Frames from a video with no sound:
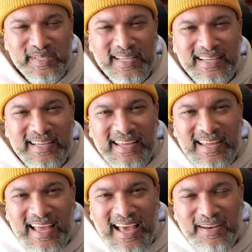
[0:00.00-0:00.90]

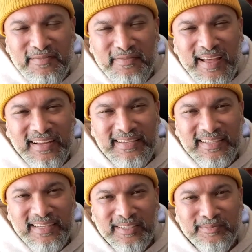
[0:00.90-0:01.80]
And in fact,
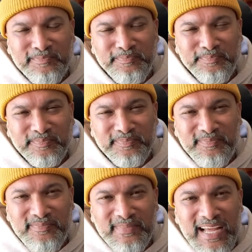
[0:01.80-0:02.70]

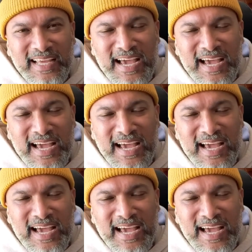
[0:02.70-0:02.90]
I